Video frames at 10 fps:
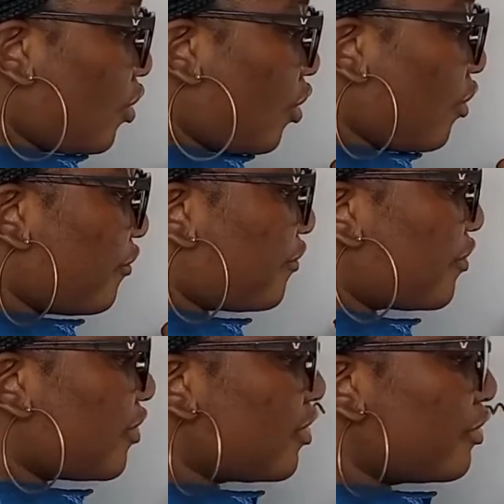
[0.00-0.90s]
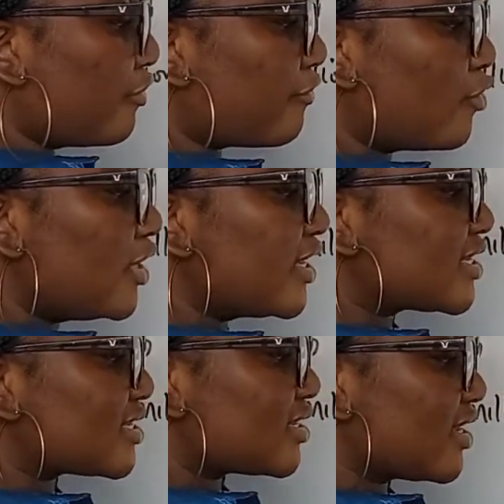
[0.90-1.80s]
of
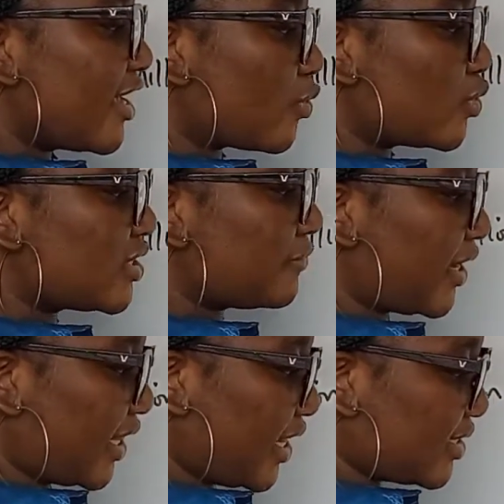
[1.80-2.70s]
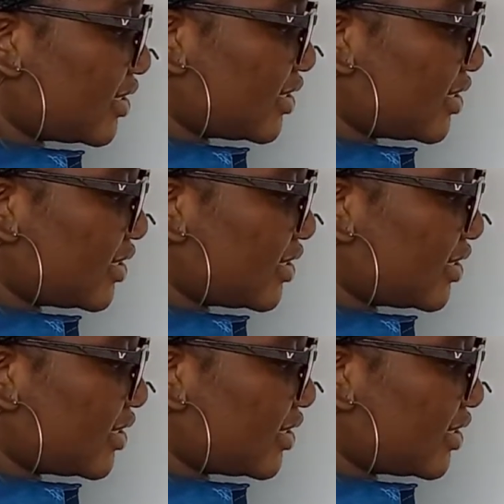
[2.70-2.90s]
Folix equity finance